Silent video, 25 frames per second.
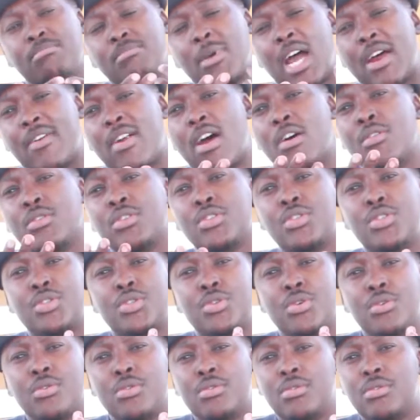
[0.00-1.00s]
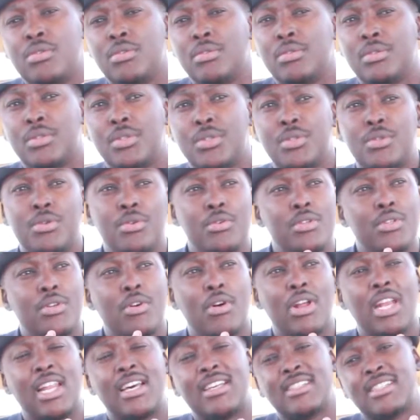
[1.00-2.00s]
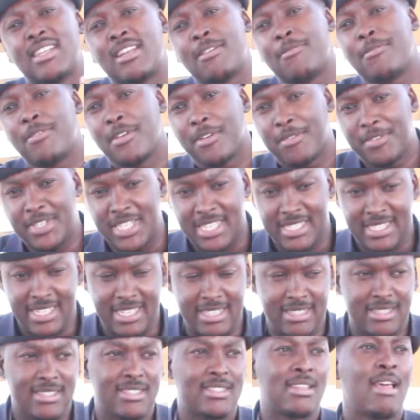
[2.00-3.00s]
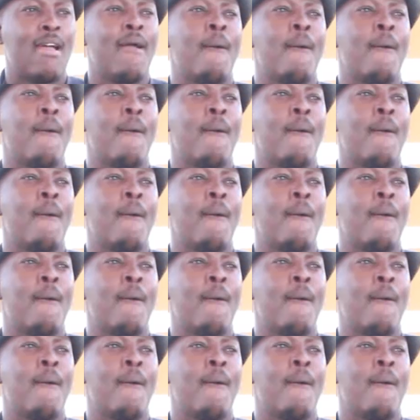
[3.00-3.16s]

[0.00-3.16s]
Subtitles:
around $2.50.